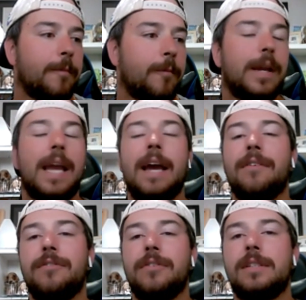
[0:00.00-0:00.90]
We
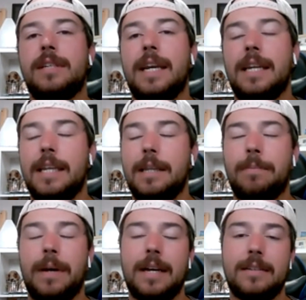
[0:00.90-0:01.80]
have seen in the
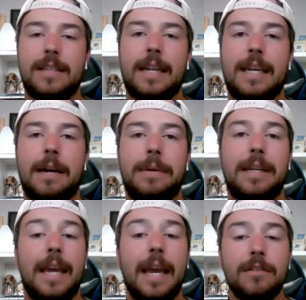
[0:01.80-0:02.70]
past that
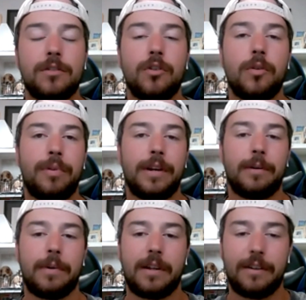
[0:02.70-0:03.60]
Cumming can score pretty
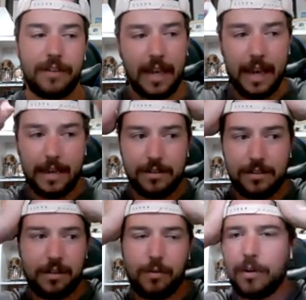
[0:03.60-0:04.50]
well if he has
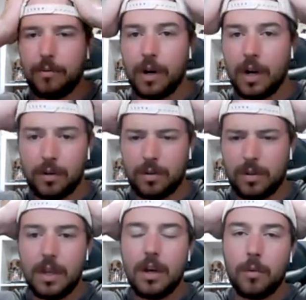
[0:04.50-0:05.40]
the right role.
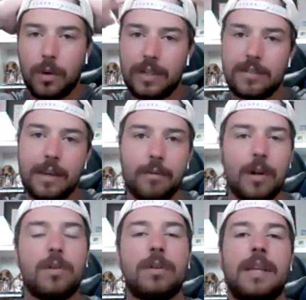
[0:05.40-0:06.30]
What is that
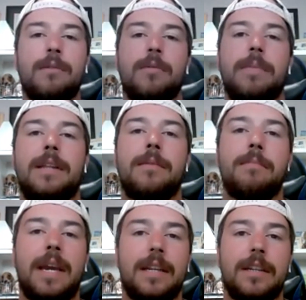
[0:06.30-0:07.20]
role? That would be the
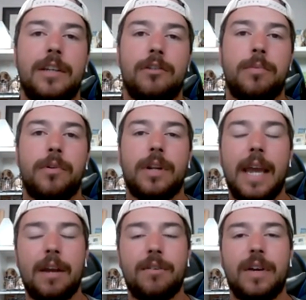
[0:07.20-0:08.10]
main distributor
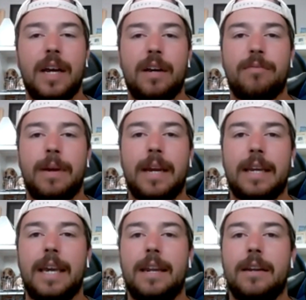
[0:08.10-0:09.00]
out of
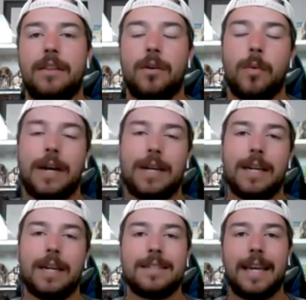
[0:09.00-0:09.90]
halfback and the
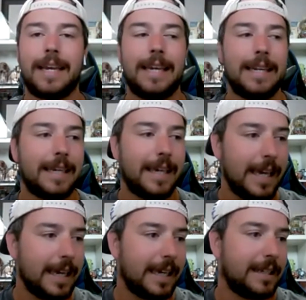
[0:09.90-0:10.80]
one taking
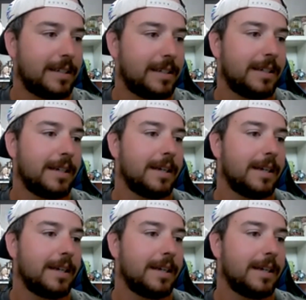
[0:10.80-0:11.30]
kick-ins,